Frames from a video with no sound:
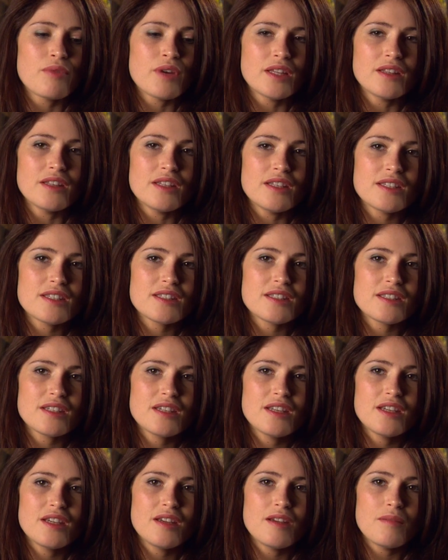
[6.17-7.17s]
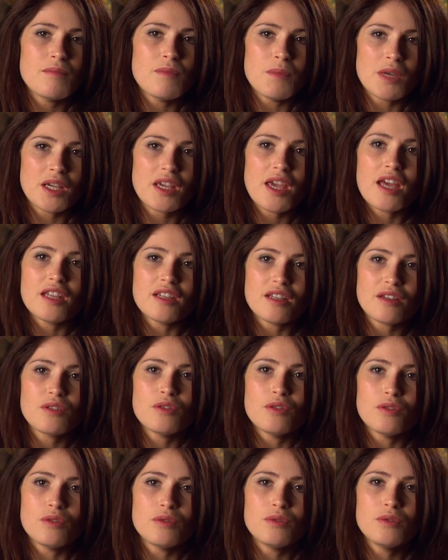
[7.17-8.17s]
bring this
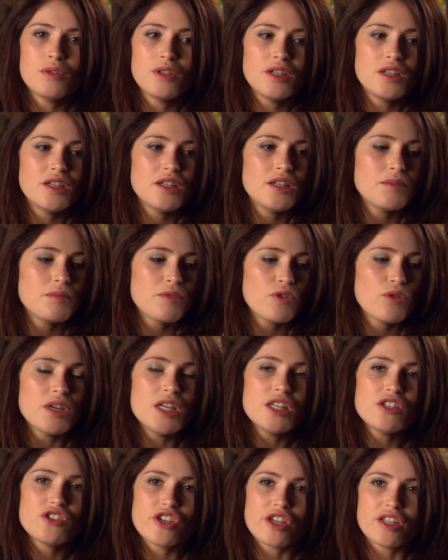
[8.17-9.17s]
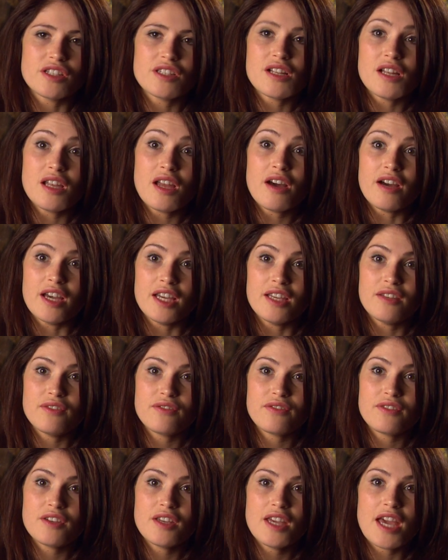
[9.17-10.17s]
mechanical creature to
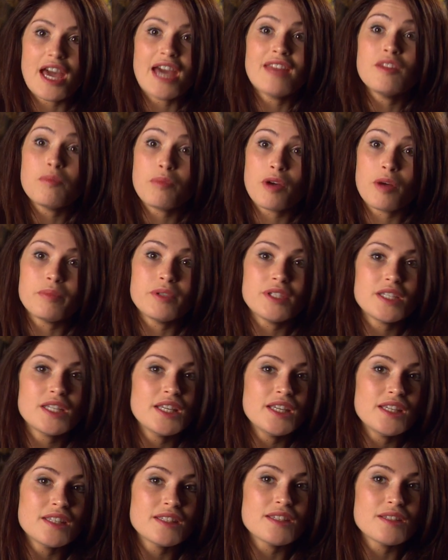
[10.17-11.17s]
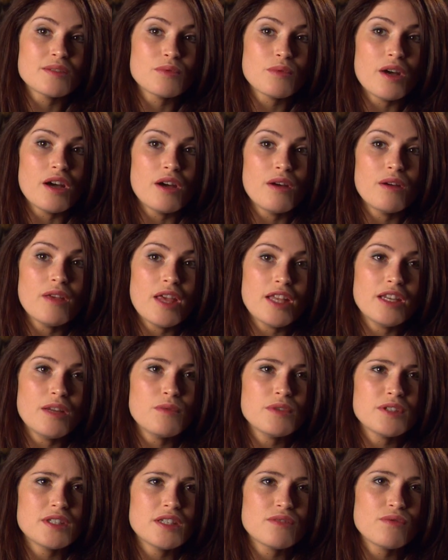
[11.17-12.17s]
life, and the puppeteers as well. And it
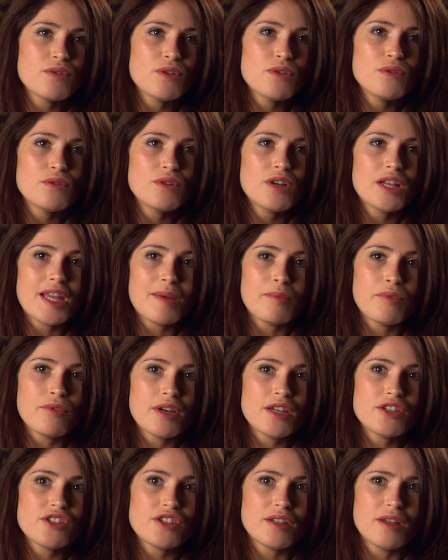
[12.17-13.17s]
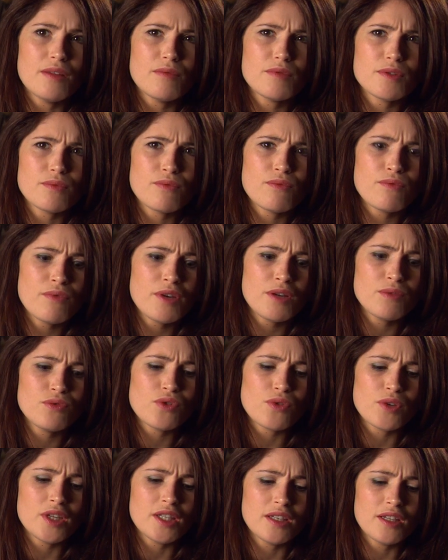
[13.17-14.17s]
was this real collaboration. It was a real
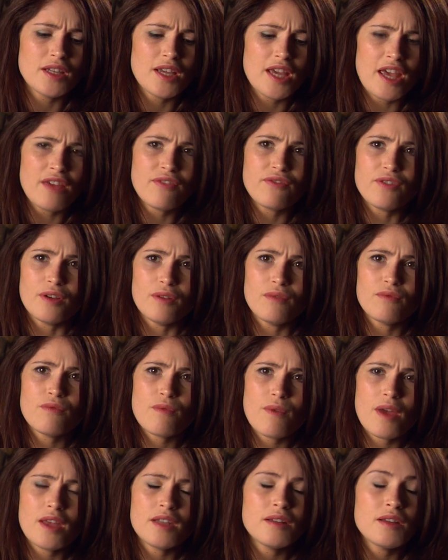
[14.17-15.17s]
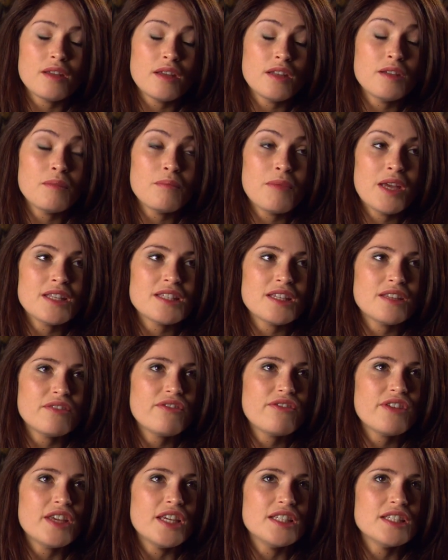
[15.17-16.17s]
joint effort and an amazing
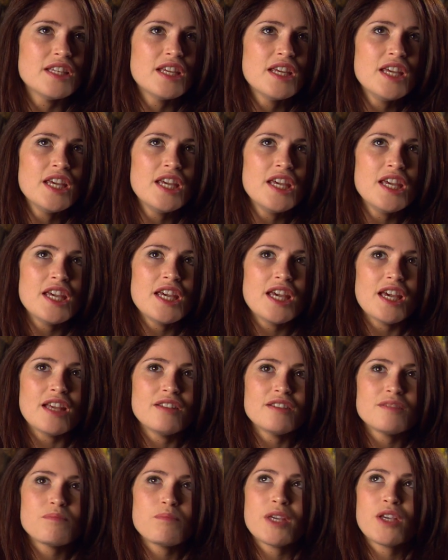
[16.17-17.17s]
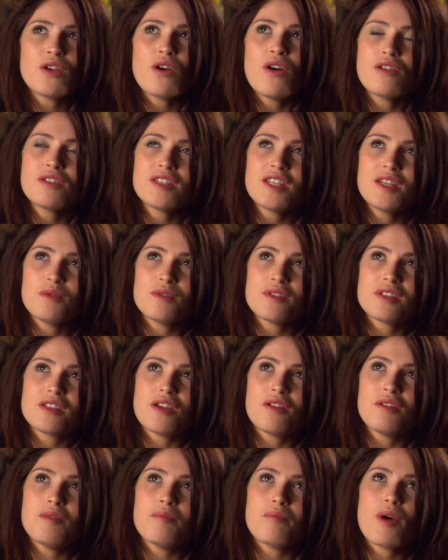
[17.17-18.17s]
feat. And because he was
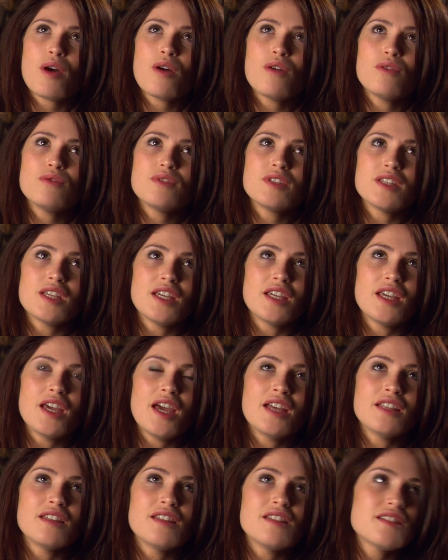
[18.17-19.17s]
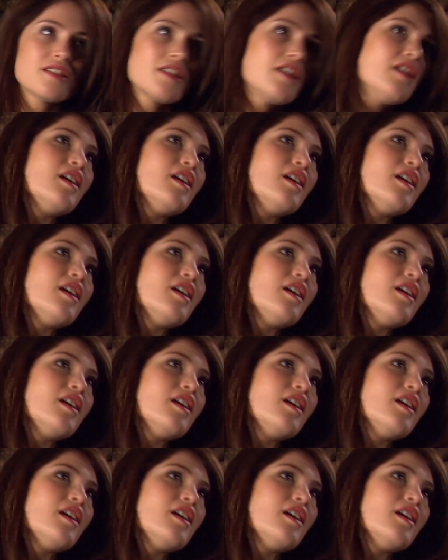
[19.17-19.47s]
so imposing and